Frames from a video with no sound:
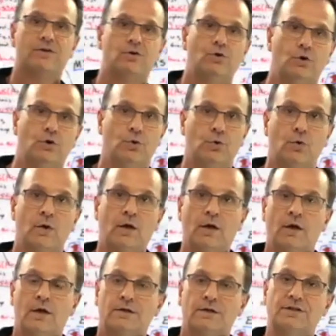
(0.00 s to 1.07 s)
you
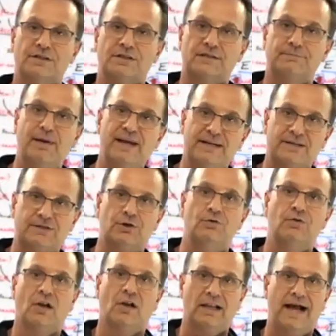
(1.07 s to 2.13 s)
to speak to
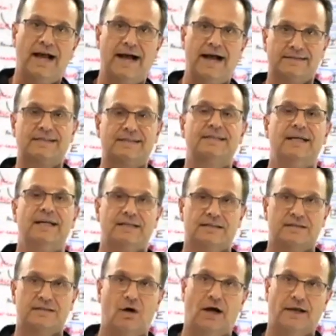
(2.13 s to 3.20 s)
the last six
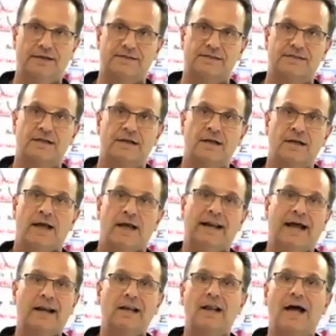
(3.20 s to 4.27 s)
months. And
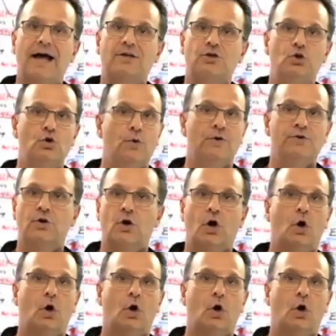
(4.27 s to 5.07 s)
I'd like you, in your